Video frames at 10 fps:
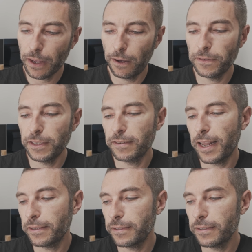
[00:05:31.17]
of these
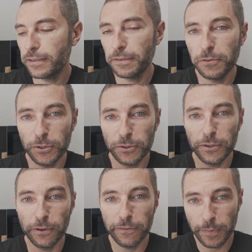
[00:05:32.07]
lenses if you want to
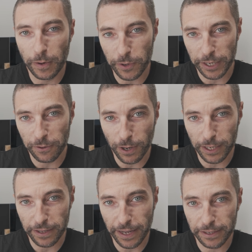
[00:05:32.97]
go from a really
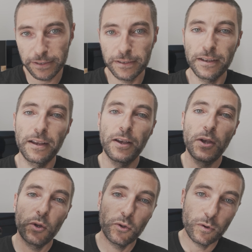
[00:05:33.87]
wide lens
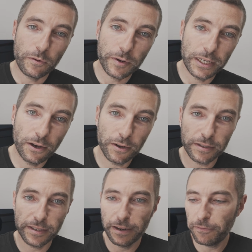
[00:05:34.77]
to a really long
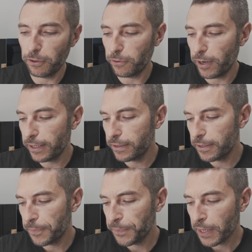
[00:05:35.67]
telephoto lens.